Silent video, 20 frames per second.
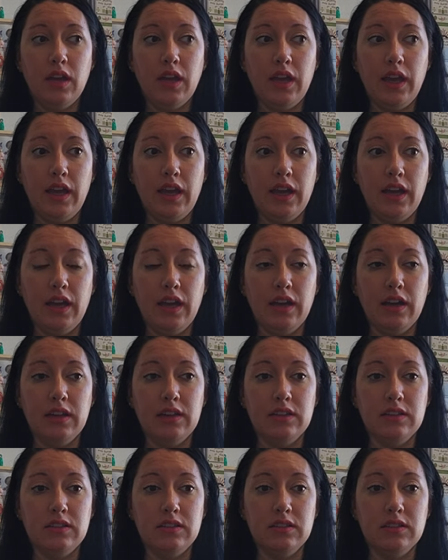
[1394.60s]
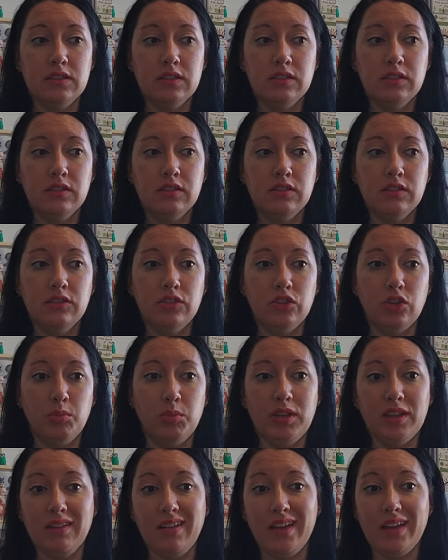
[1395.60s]
and you could
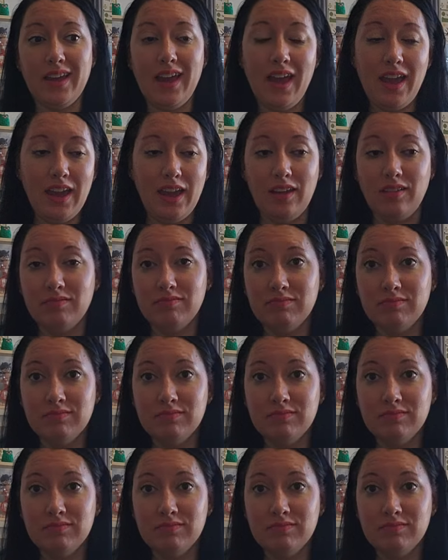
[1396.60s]
be like, hey,